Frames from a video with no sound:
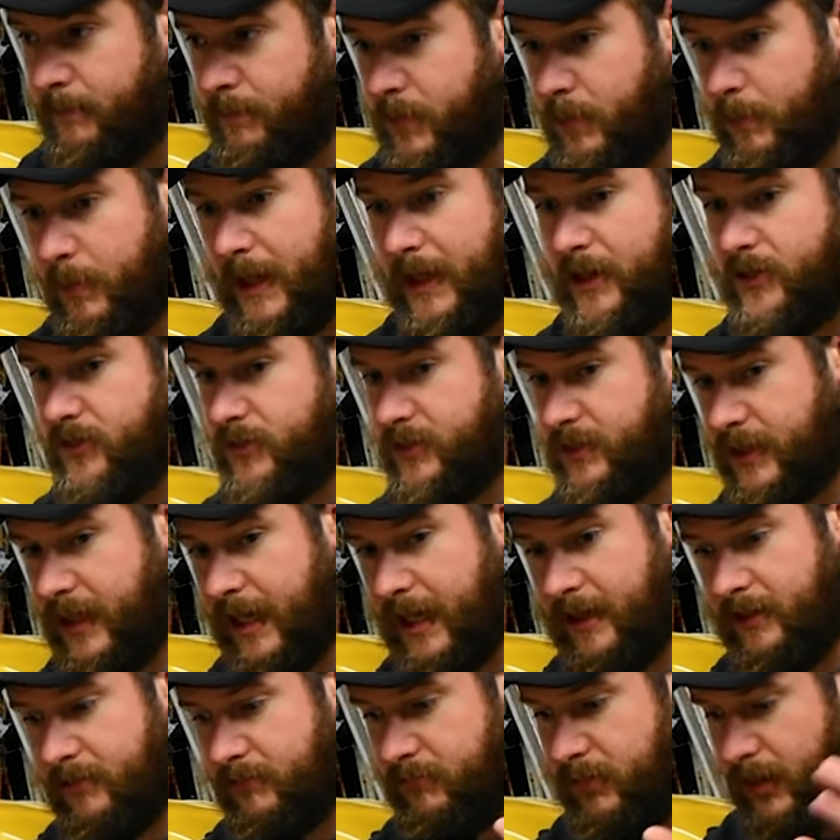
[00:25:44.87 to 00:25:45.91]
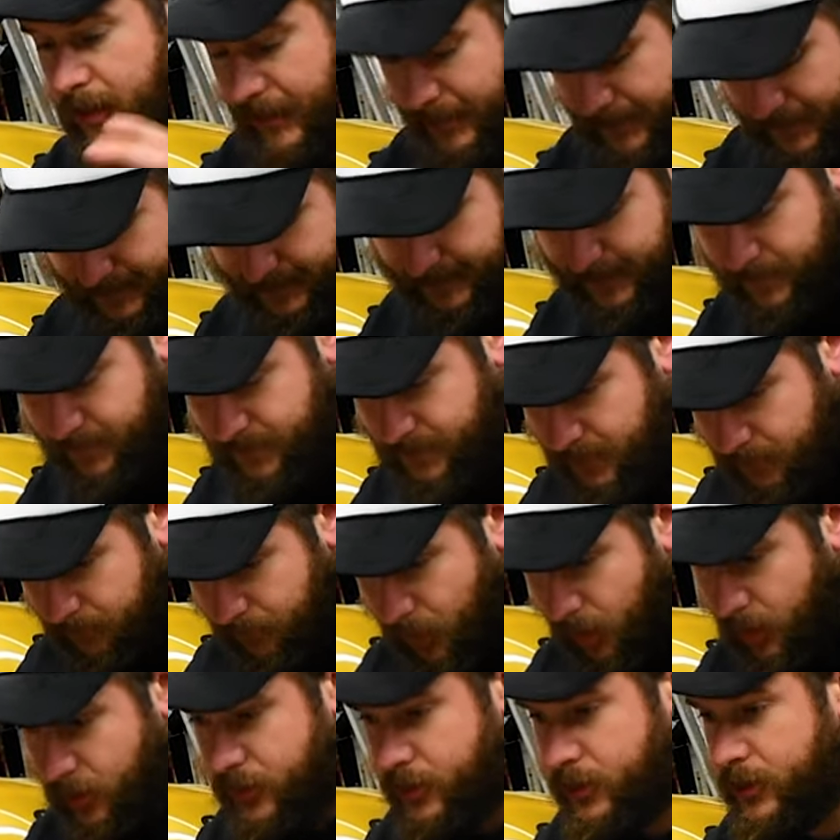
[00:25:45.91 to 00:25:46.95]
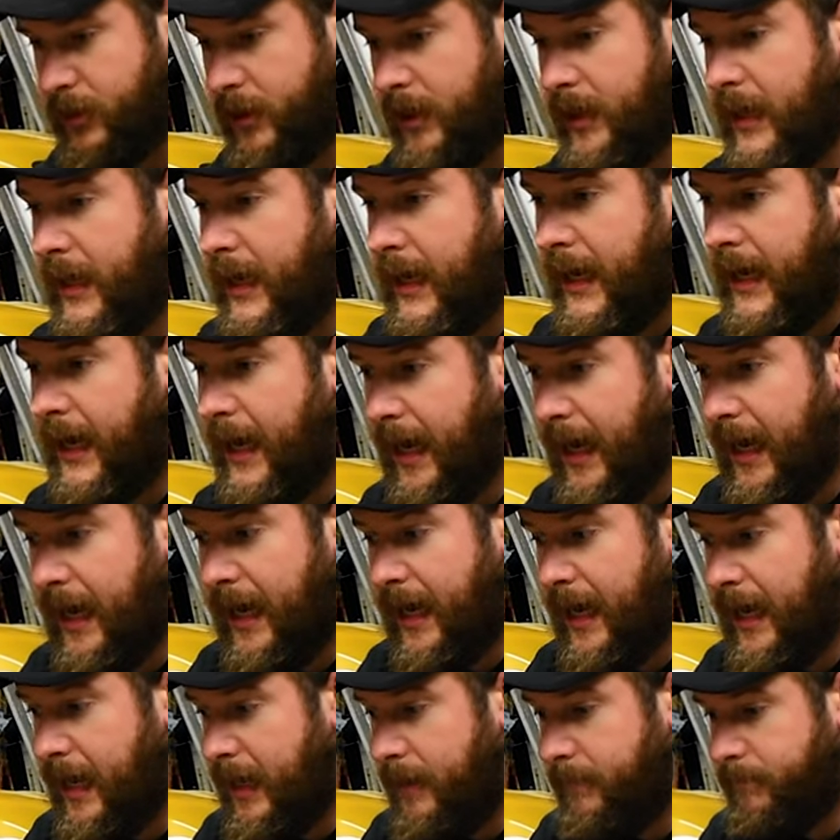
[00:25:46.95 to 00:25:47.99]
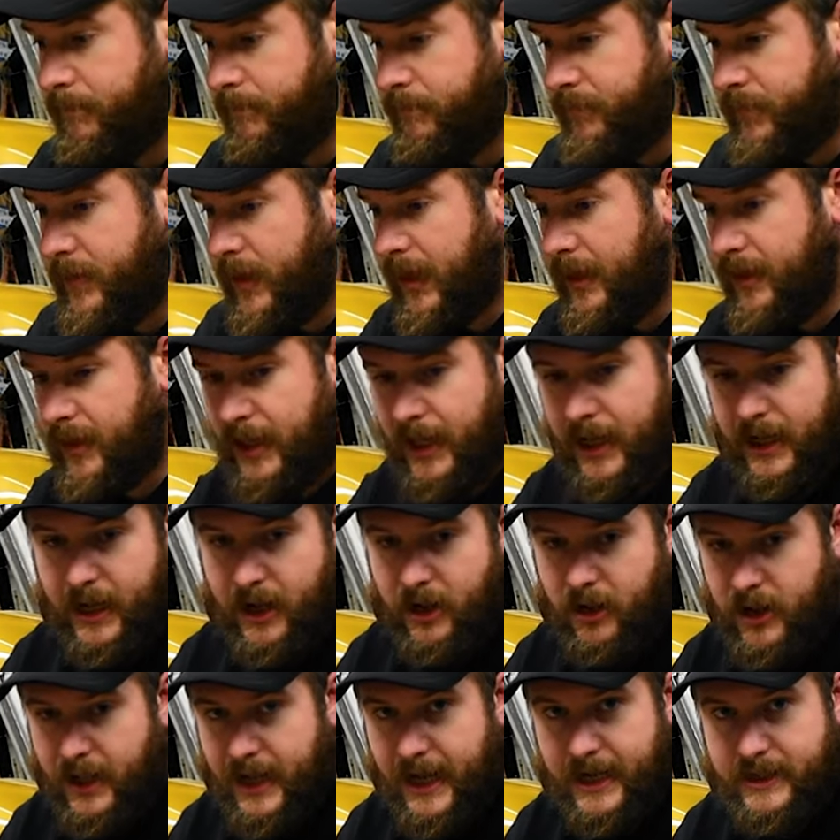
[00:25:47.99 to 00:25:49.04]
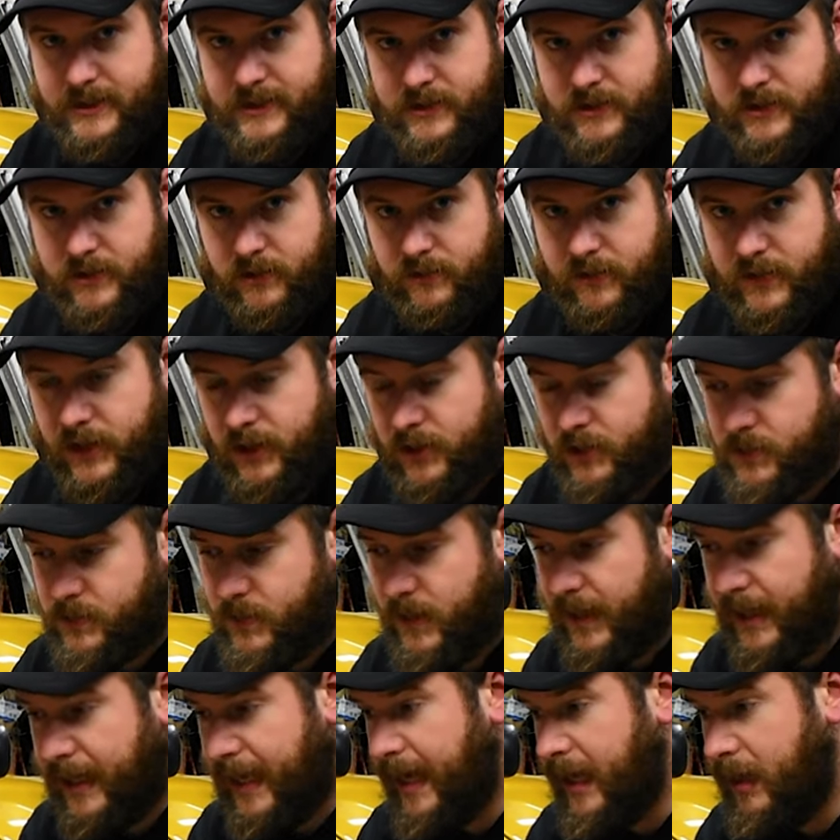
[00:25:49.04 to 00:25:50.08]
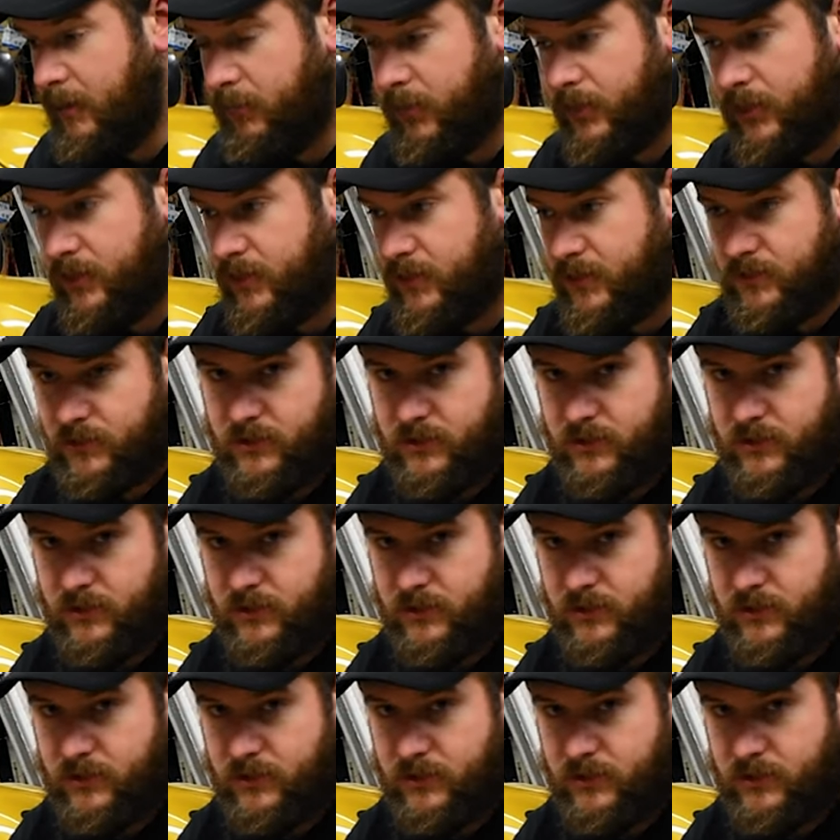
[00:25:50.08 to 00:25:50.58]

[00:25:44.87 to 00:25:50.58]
The patrons get like discounts on merch, and they get early access to the videos when I can. But